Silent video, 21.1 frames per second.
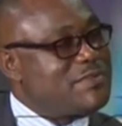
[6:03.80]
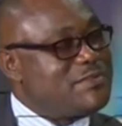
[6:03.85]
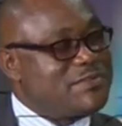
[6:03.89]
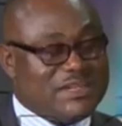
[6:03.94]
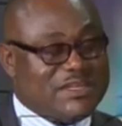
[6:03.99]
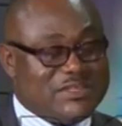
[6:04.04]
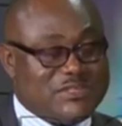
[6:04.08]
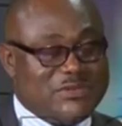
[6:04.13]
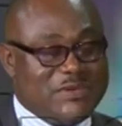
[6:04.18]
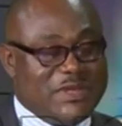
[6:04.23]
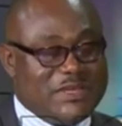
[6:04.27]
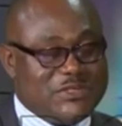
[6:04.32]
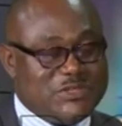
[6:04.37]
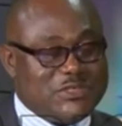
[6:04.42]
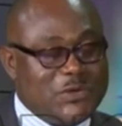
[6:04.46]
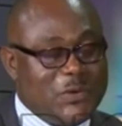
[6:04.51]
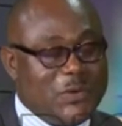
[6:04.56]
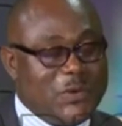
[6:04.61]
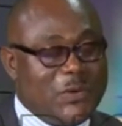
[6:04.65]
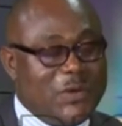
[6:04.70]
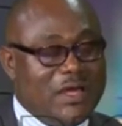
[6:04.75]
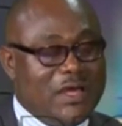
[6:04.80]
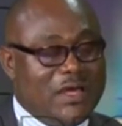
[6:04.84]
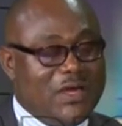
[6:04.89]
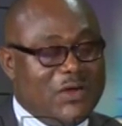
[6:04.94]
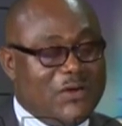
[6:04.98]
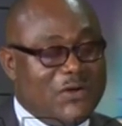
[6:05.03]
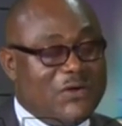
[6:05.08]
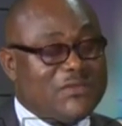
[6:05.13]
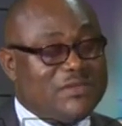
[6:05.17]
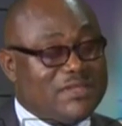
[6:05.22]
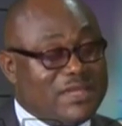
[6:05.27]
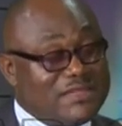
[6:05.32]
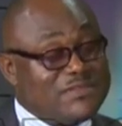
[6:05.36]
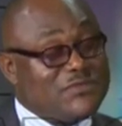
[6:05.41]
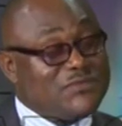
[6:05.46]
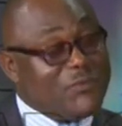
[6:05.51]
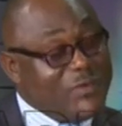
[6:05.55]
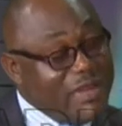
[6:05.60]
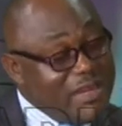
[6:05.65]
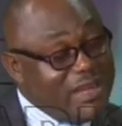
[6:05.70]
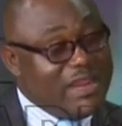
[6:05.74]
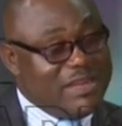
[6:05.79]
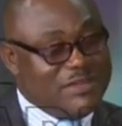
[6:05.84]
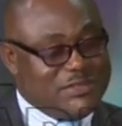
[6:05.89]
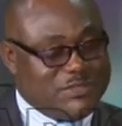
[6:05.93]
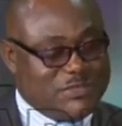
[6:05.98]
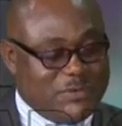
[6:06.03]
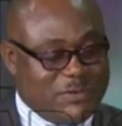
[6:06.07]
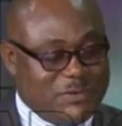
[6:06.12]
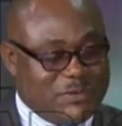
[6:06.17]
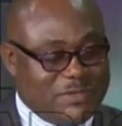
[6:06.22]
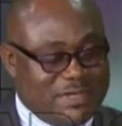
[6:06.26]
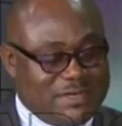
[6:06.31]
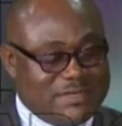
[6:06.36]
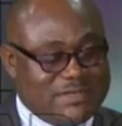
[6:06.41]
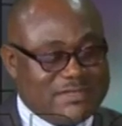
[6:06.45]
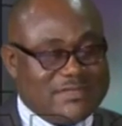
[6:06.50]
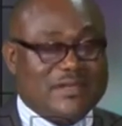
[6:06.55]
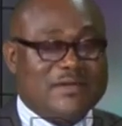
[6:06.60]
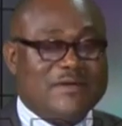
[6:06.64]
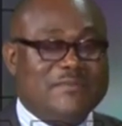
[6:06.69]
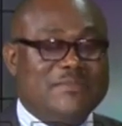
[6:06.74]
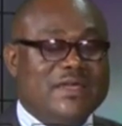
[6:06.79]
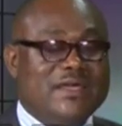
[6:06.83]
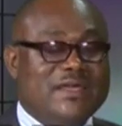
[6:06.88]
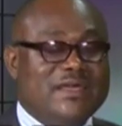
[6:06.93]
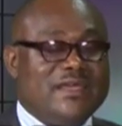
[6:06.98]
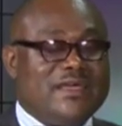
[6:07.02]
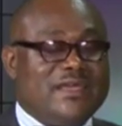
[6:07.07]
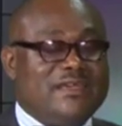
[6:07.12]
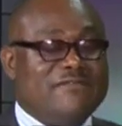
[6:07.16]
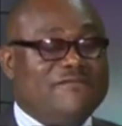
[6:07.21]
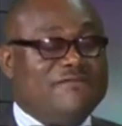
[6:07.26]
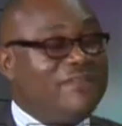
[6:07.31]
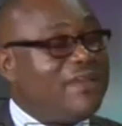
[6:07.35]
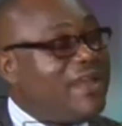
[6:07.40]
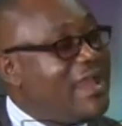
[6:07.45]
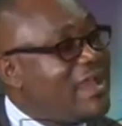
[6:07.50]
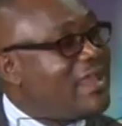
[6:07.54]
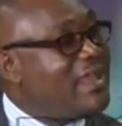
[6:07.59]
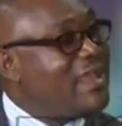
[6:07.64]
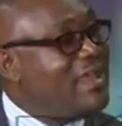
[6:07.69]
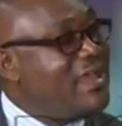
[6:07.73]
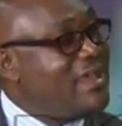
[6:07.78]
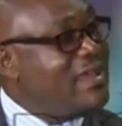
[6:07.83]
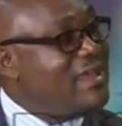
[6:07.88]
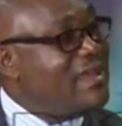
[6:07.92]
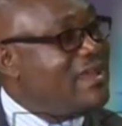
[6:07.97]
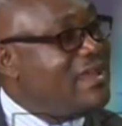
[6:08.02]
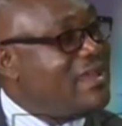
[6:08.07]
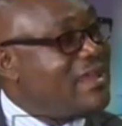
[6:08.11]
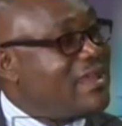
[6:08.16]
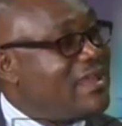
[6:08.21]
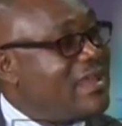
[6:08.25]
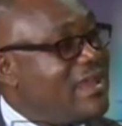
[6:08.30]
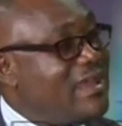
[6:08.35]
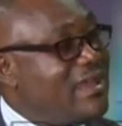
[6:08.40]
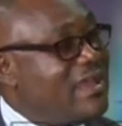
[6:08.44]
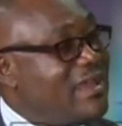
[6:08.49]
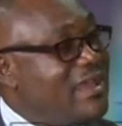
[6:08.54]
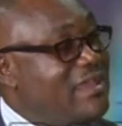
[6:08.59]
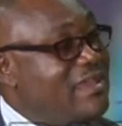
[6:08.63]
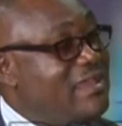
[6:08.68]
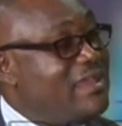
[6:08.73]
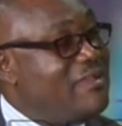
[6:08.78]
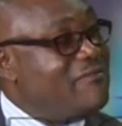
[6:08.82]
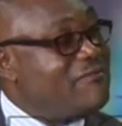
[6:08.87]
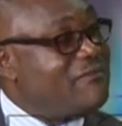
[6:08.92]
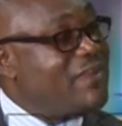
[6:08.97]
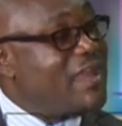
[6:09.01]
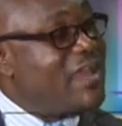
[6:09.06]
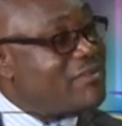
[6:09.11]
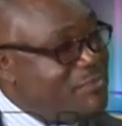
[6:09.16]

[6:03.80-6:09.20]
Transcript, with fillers: that should ensure or that will ensure that uh, a flag, uh, a, uh, a flag